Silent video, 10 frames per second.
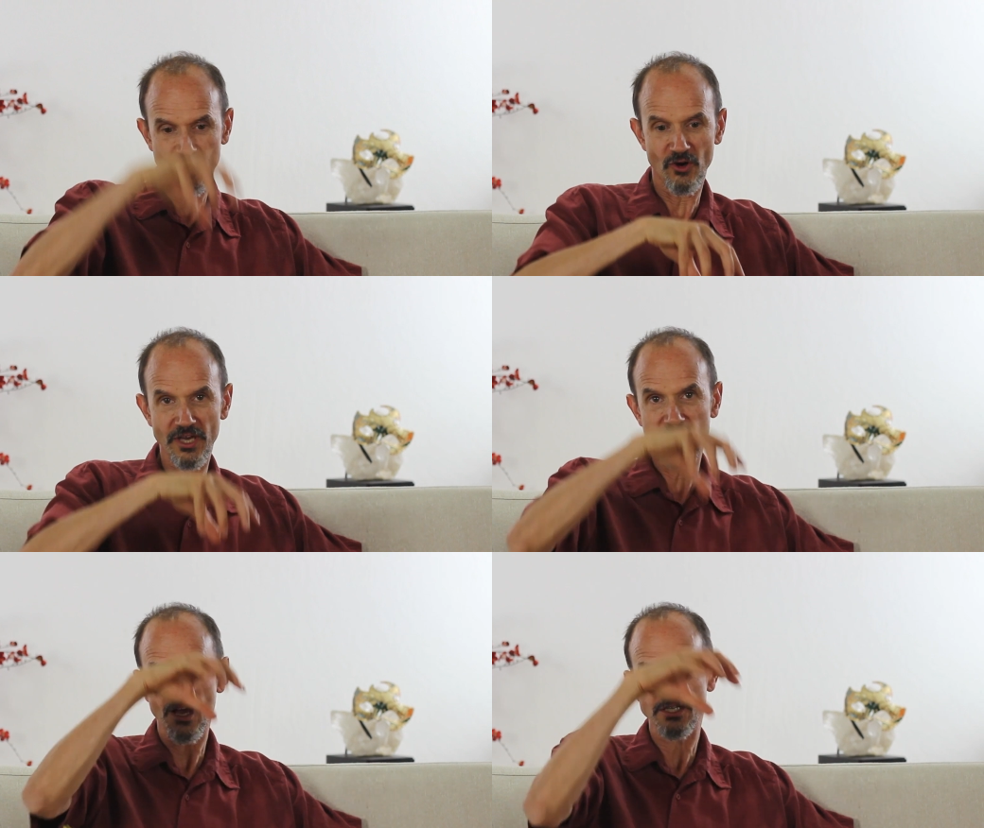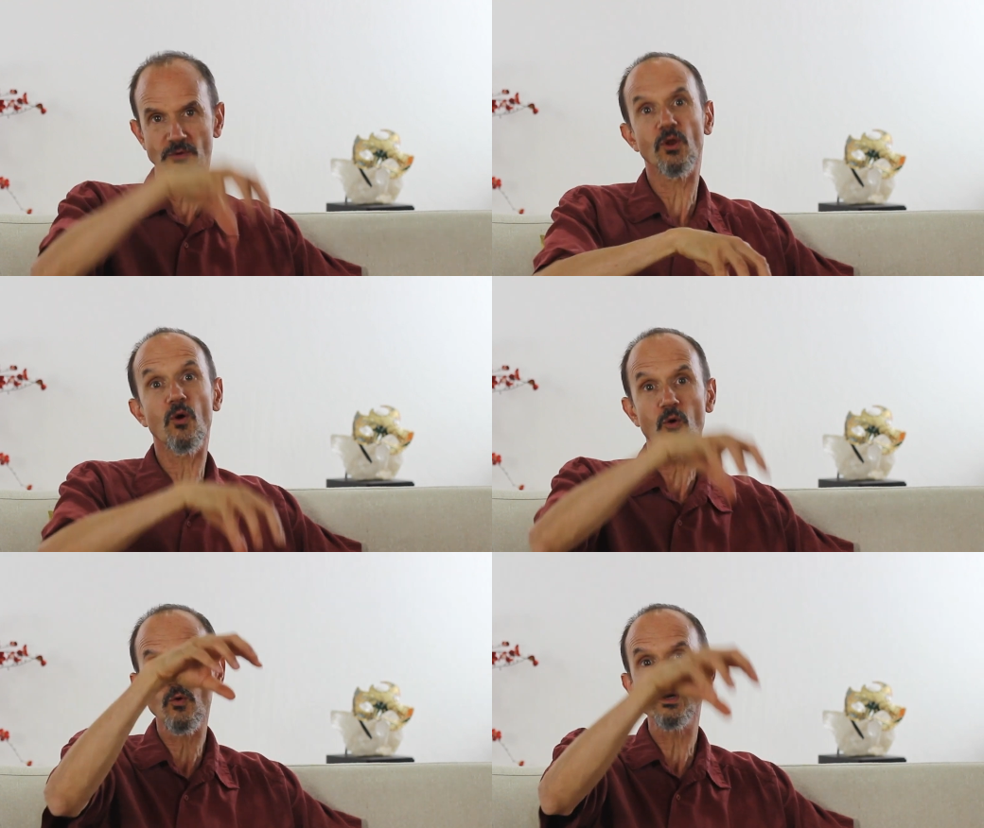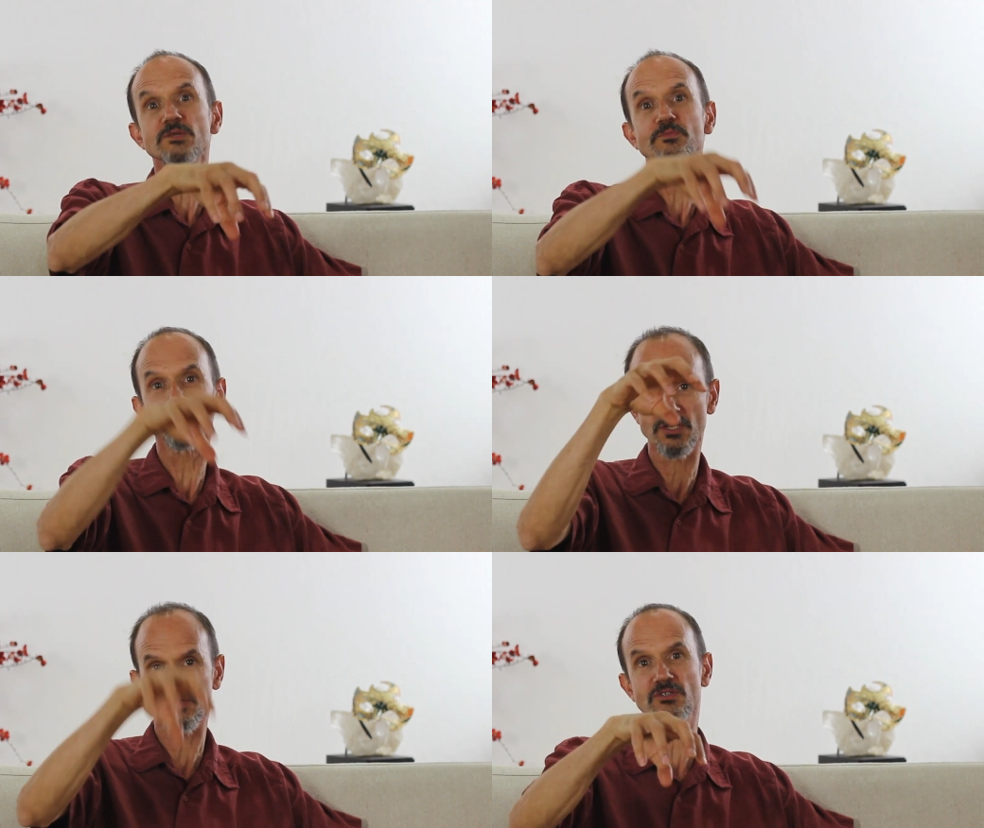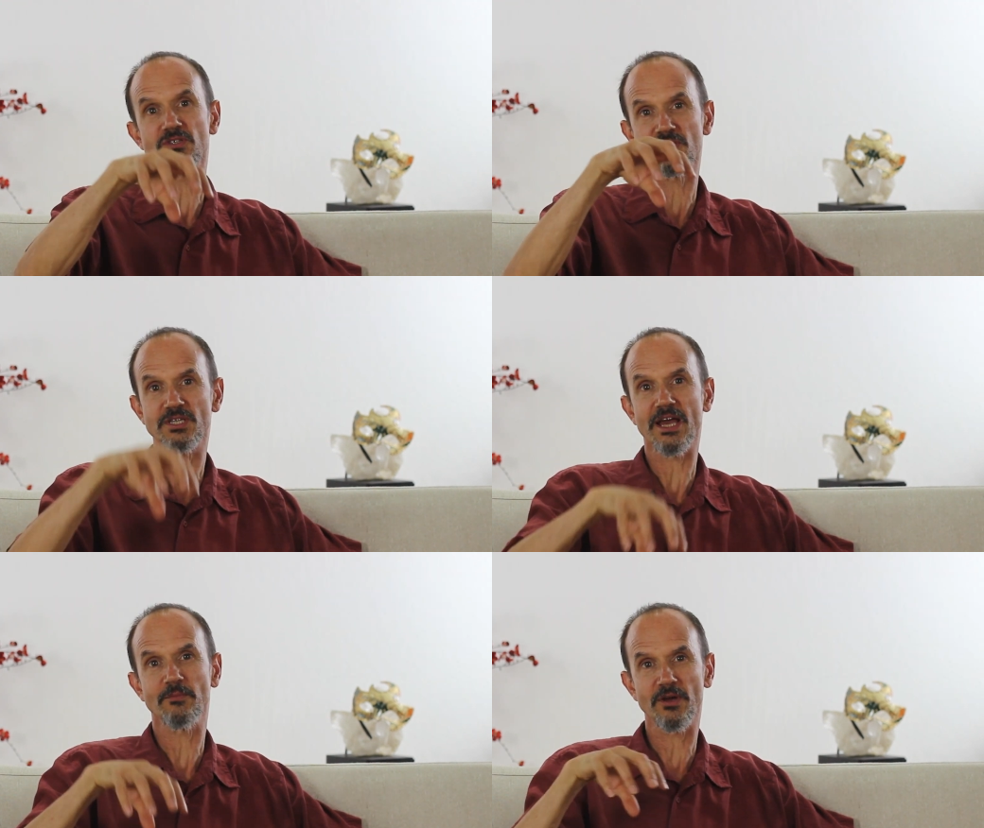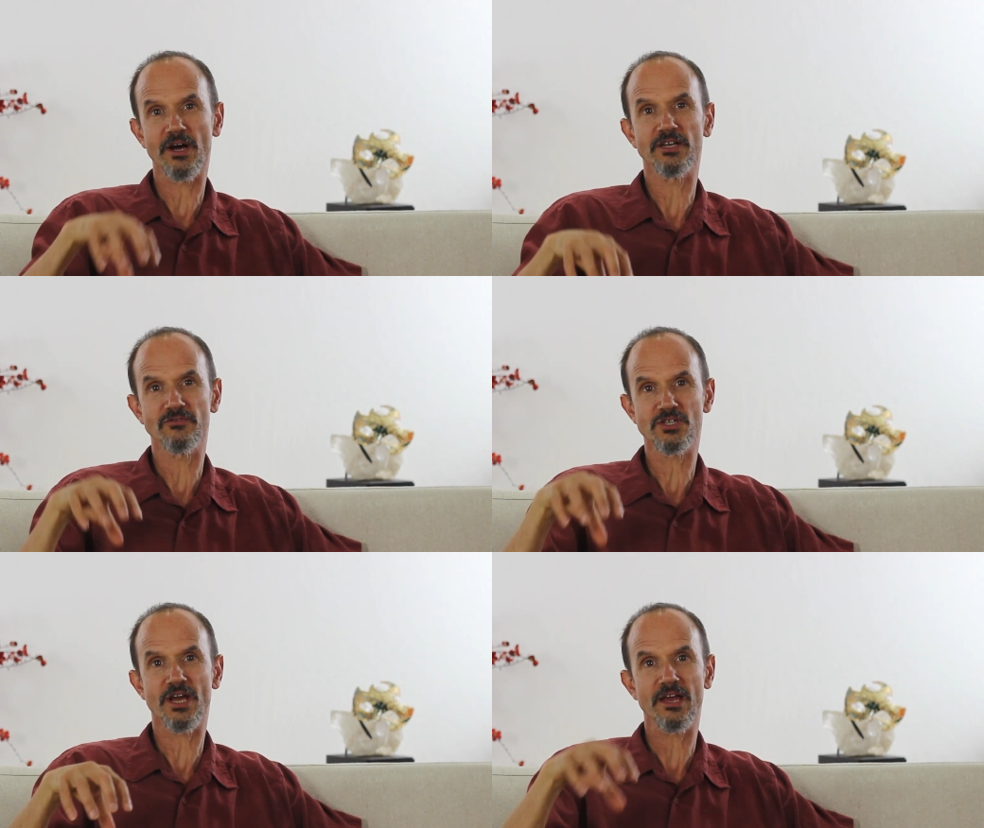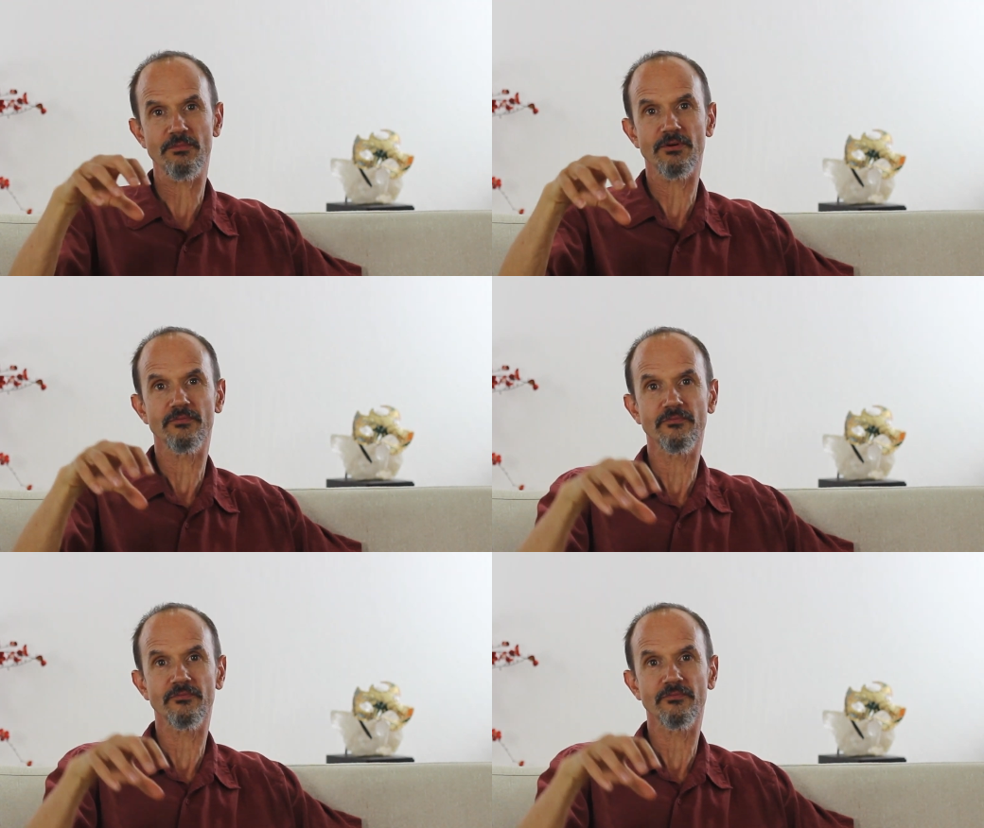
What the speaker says: A cookie cutter will always produce the same kind of shape.